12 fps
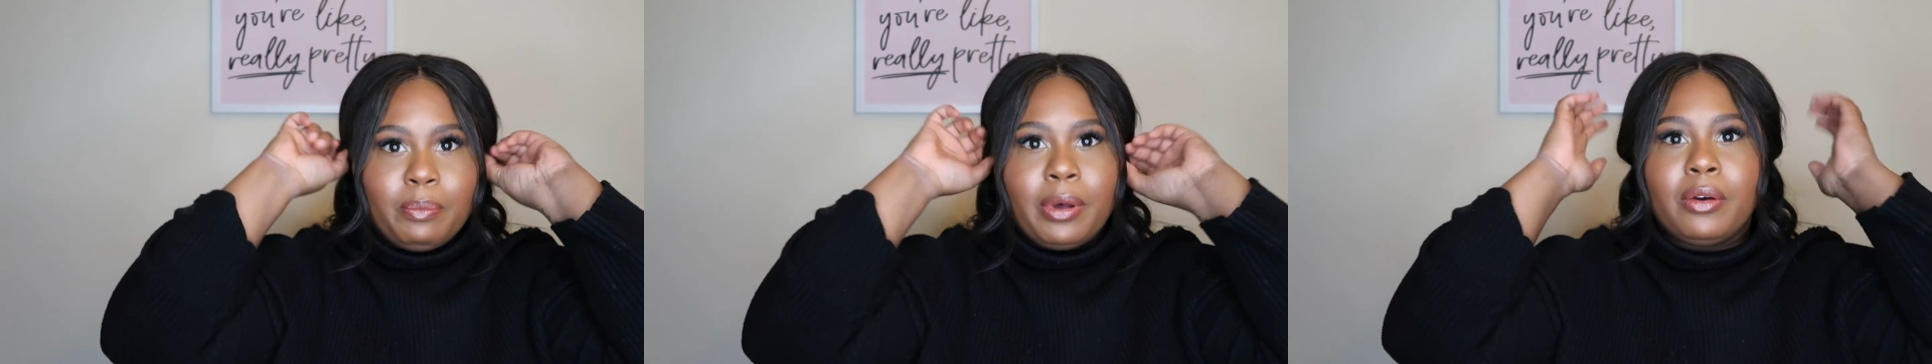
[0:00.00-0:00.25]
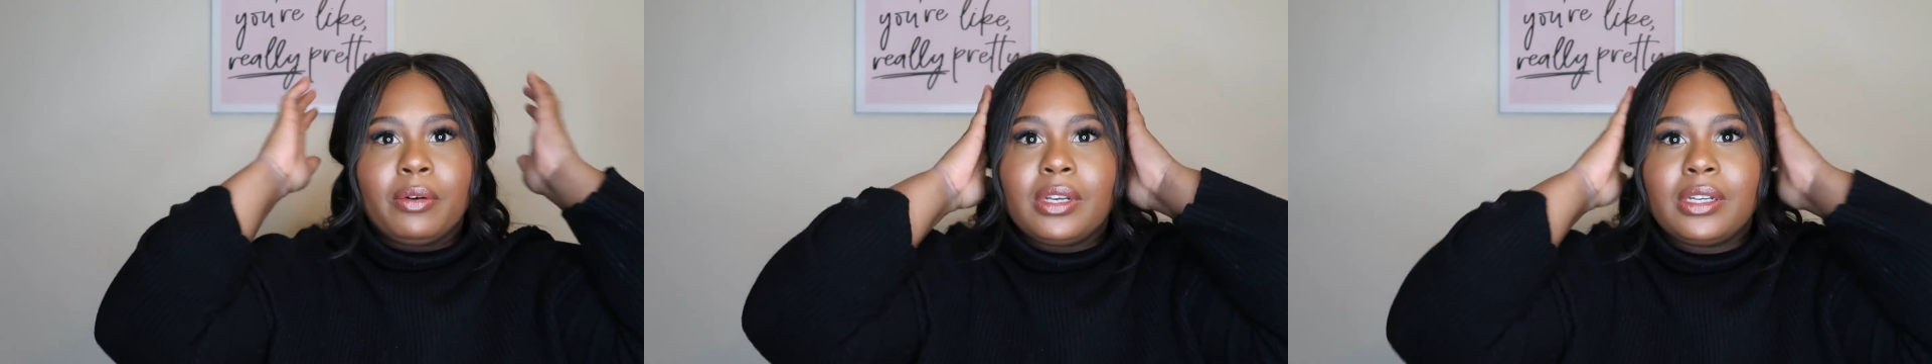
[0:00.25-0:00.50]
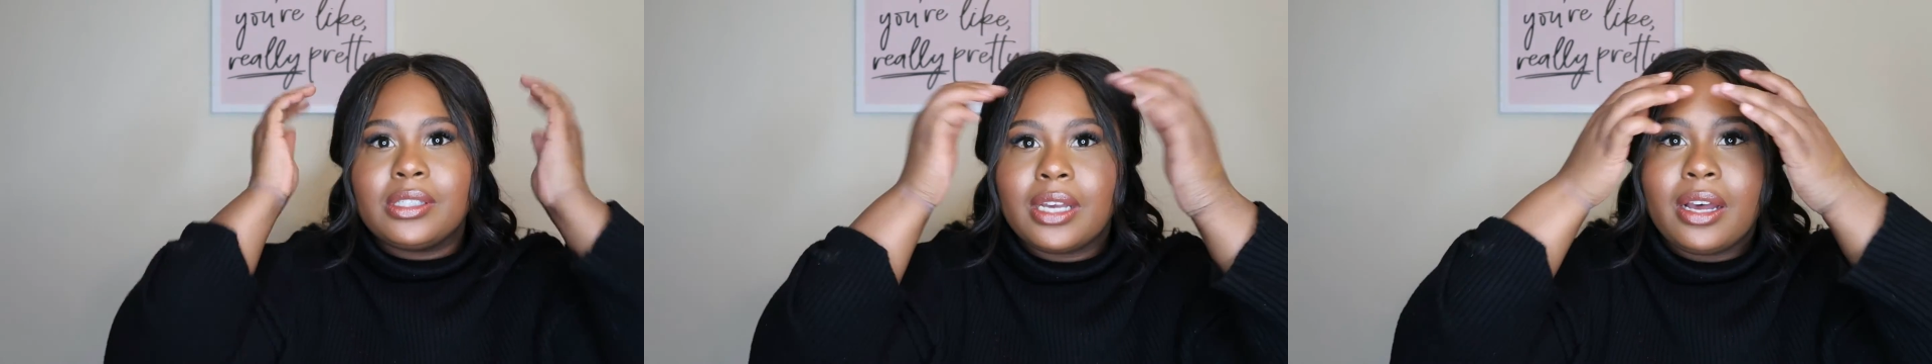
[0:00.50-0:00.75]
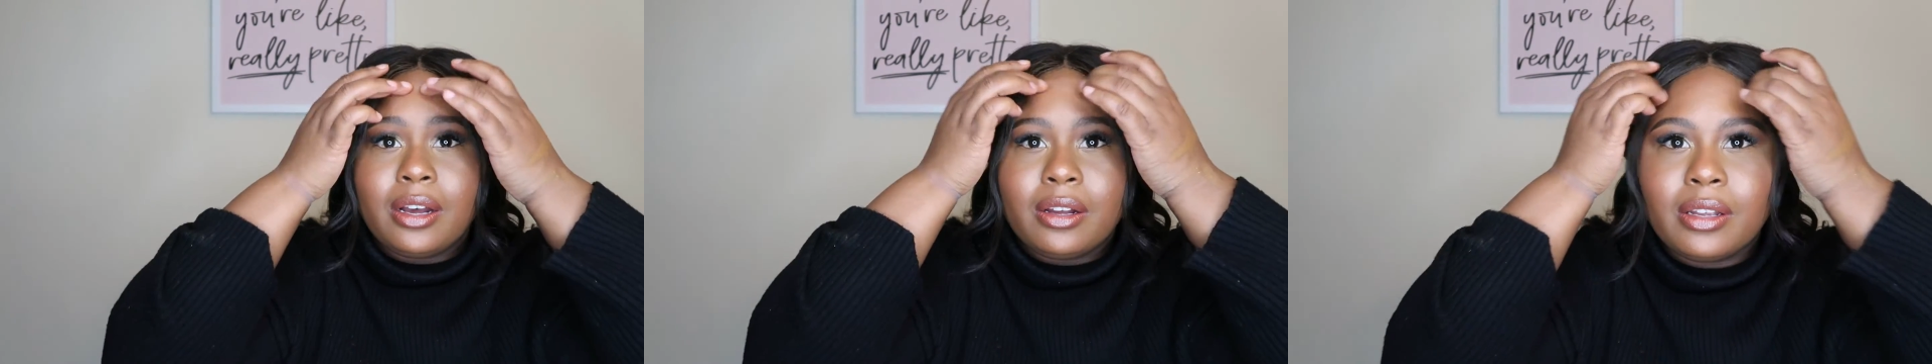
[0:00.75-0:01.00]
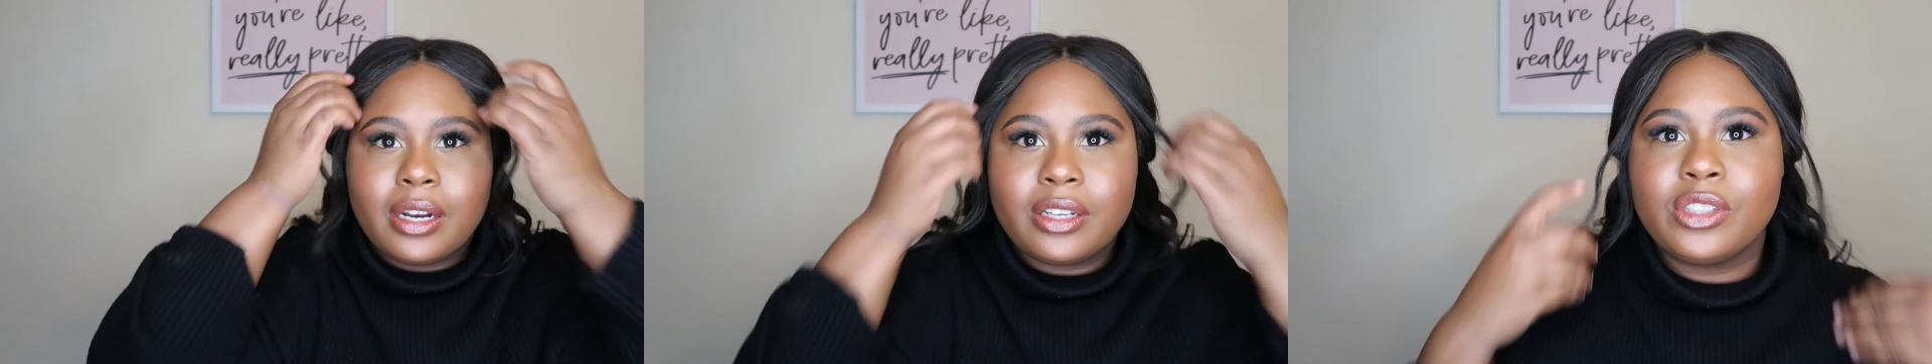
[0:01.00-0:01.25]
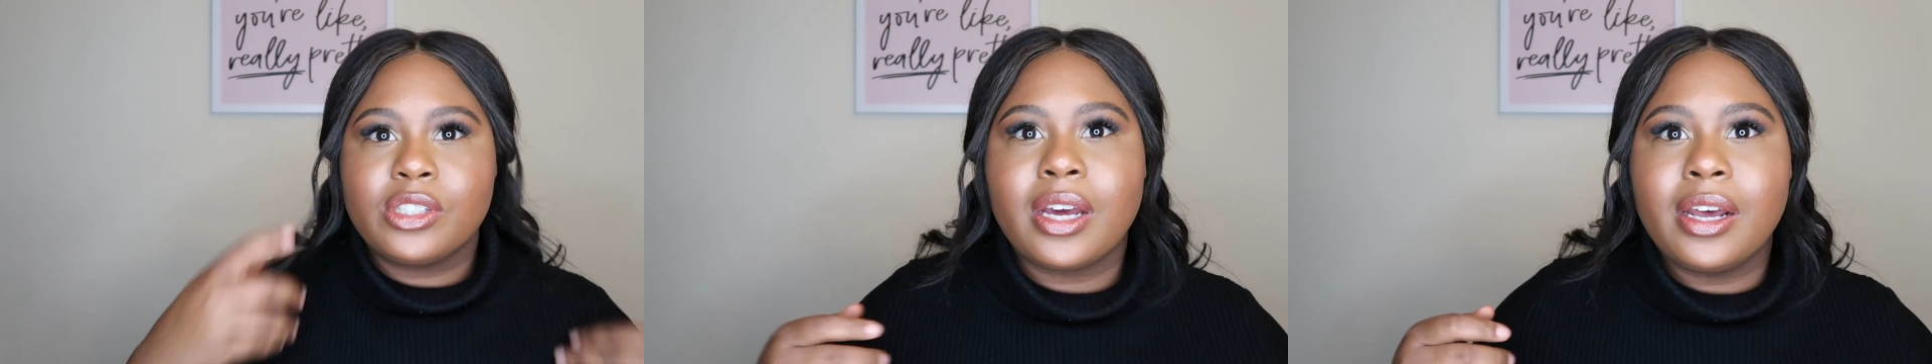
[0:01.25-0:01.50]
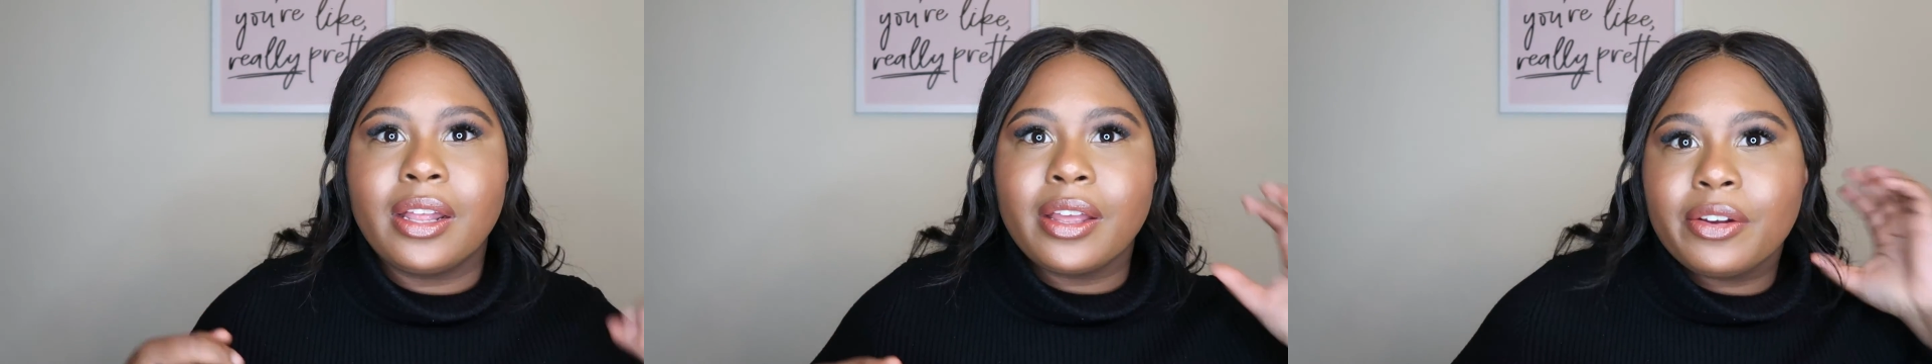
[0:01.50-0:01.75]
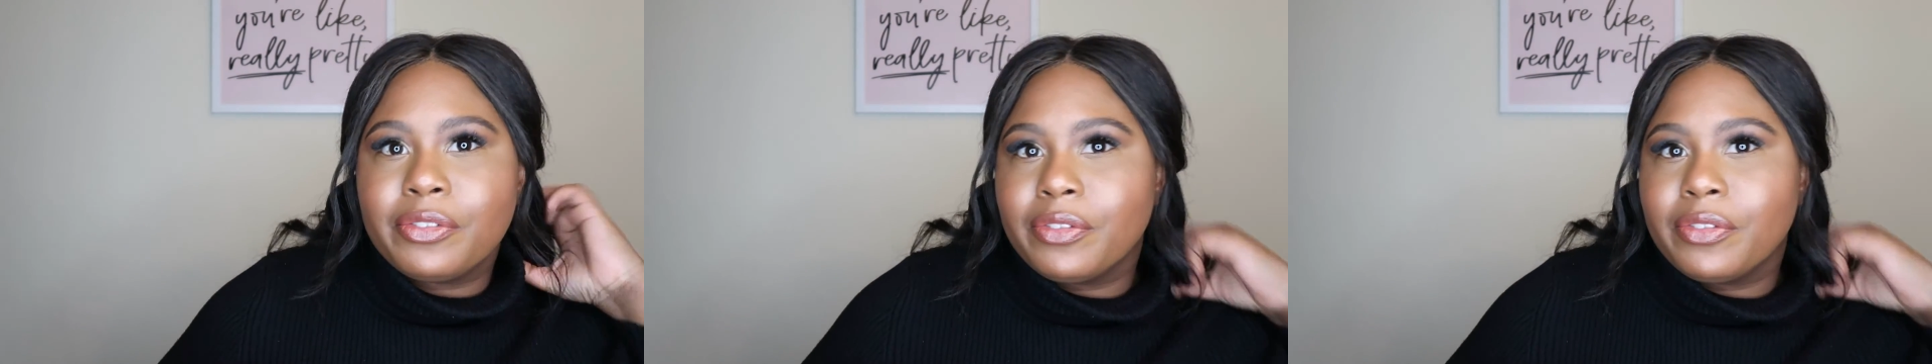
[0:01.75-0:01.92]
ponytail, and I just kind of like